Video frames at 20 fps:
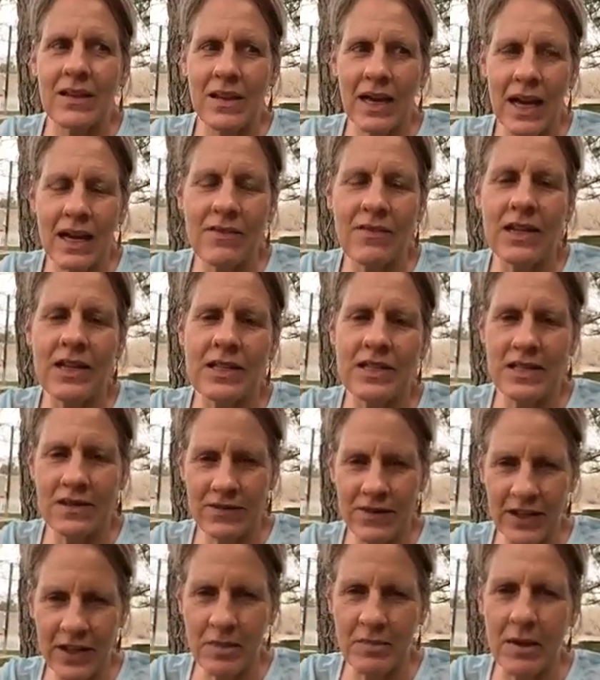of his
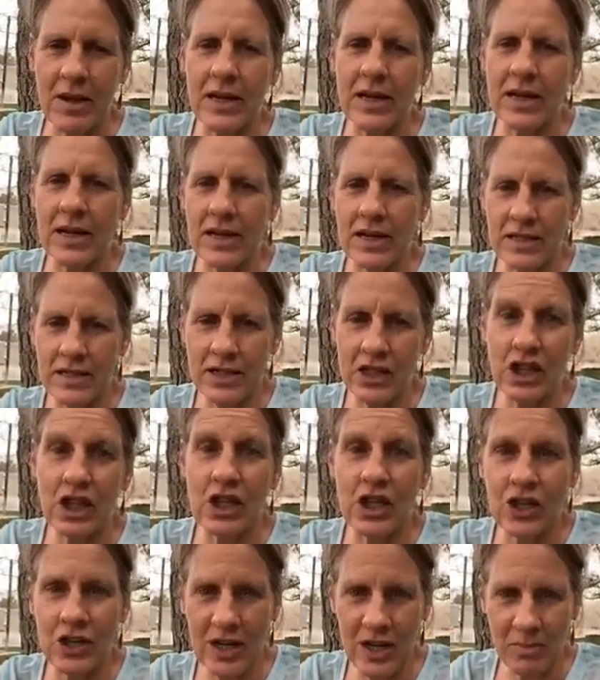development and his
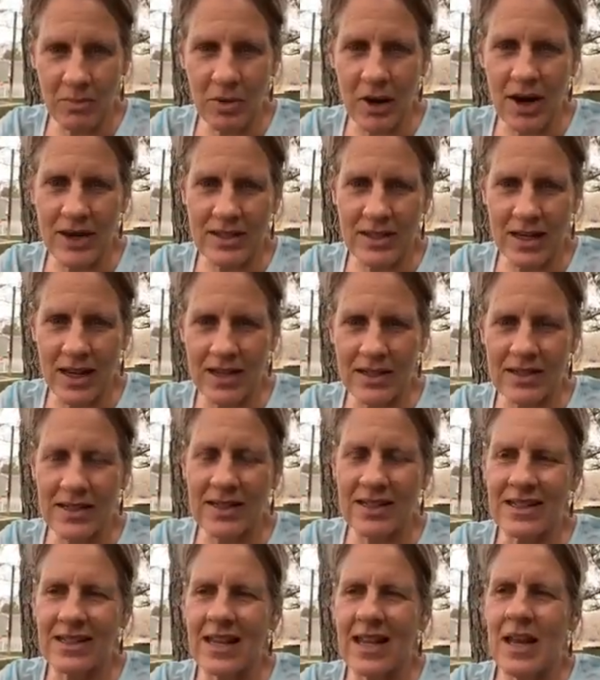learning process,
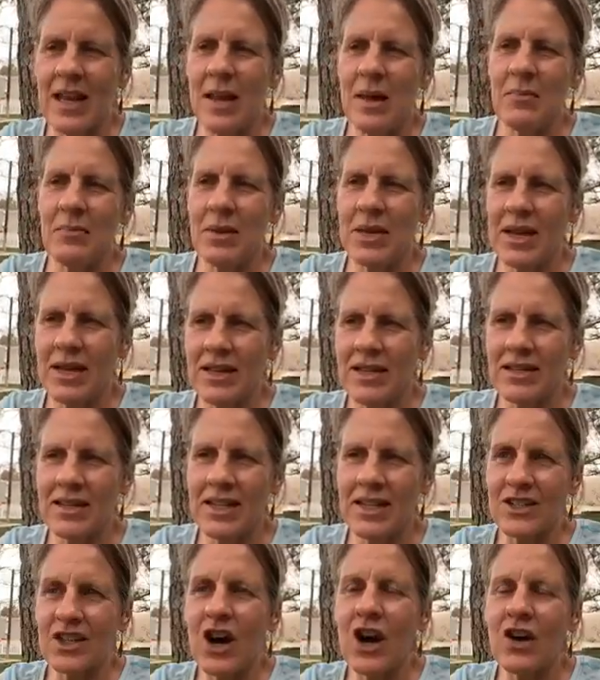is because
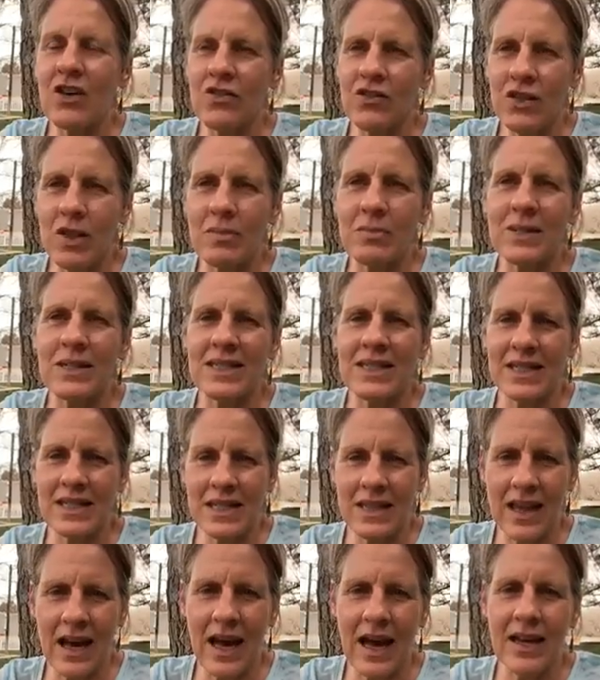hard for them to see
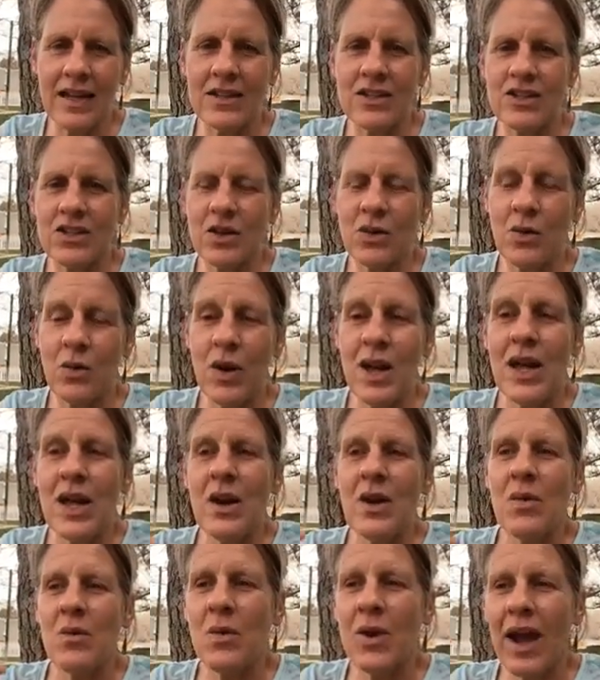that. And so
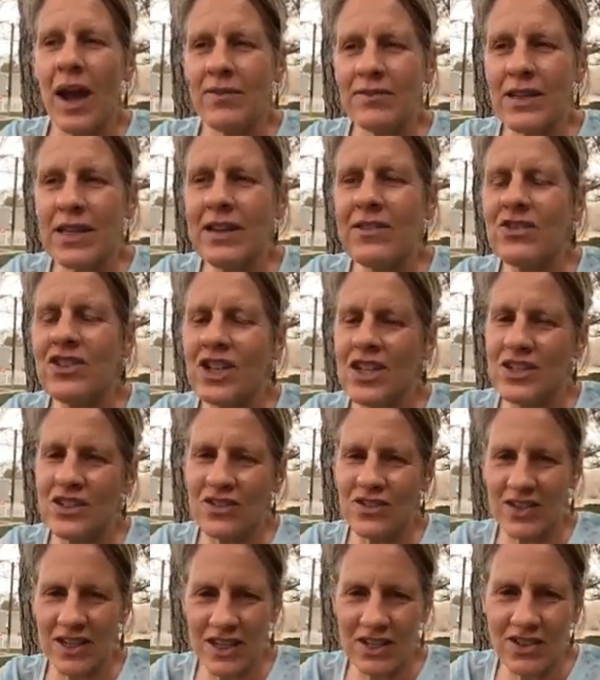we have to give gentle
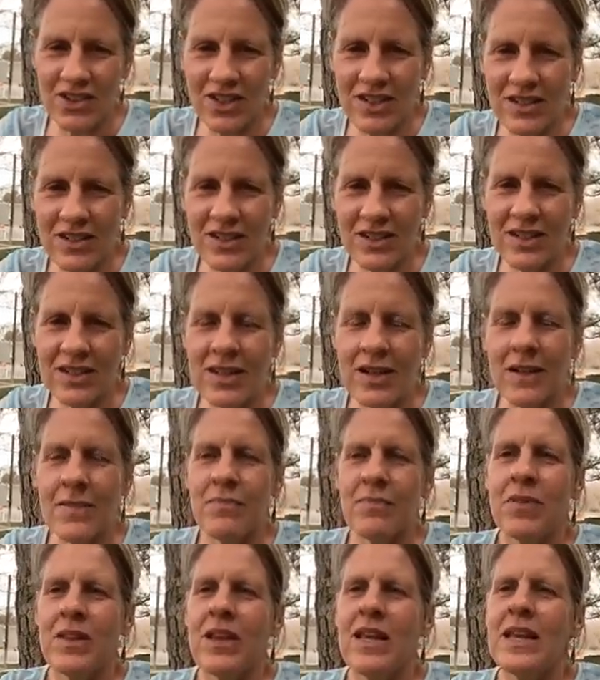nudges.
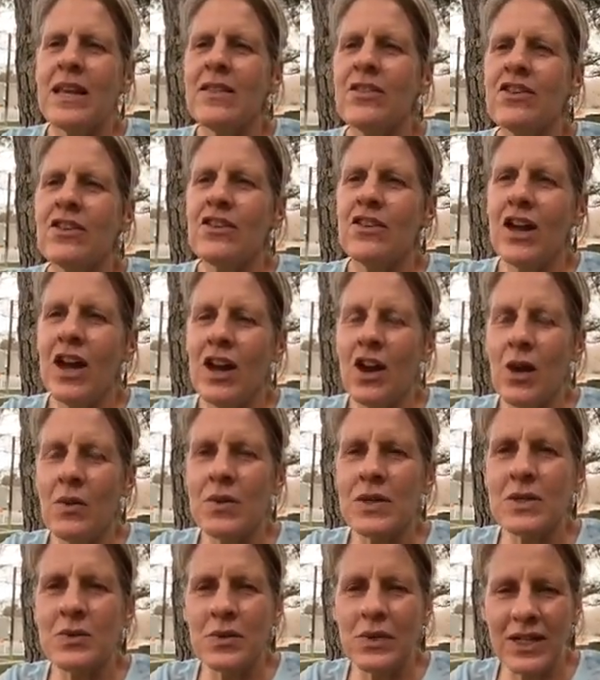They're not
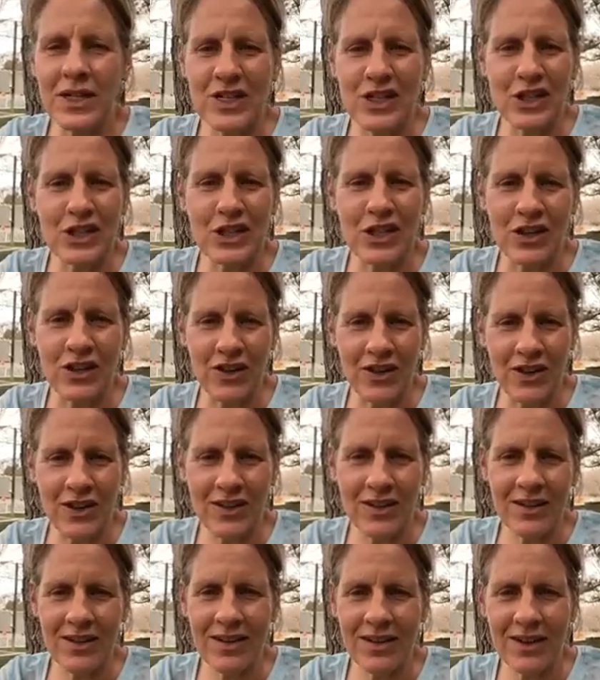always willing to
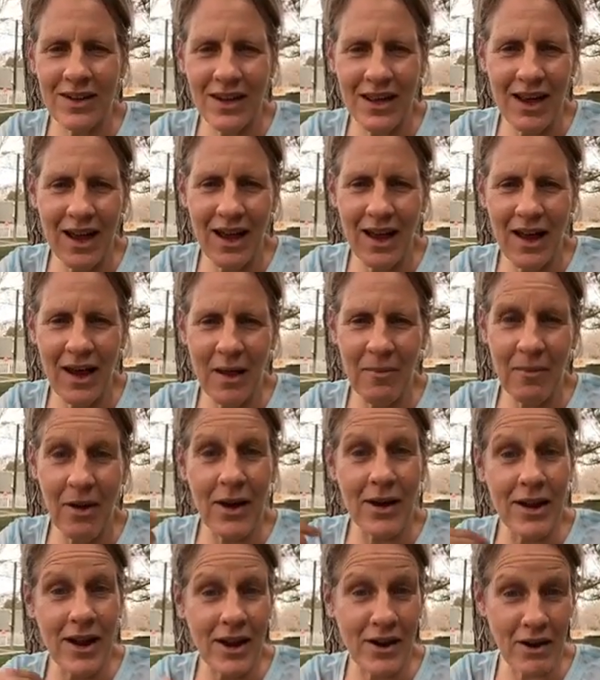learn
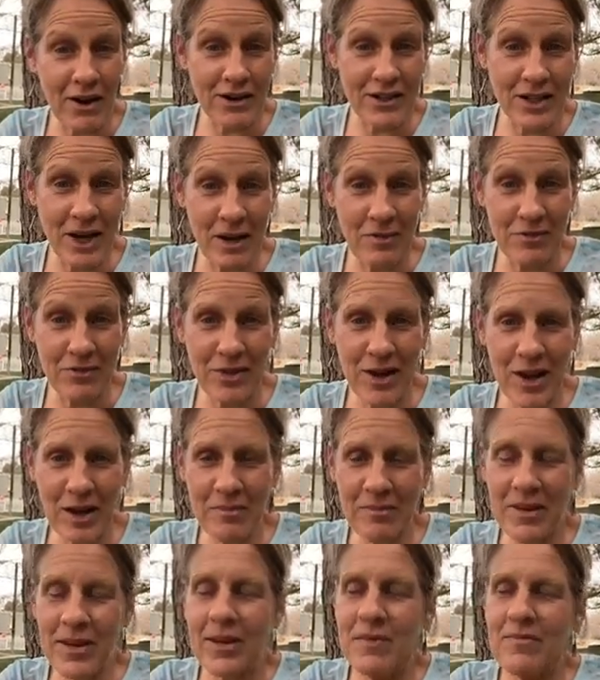on our time frame.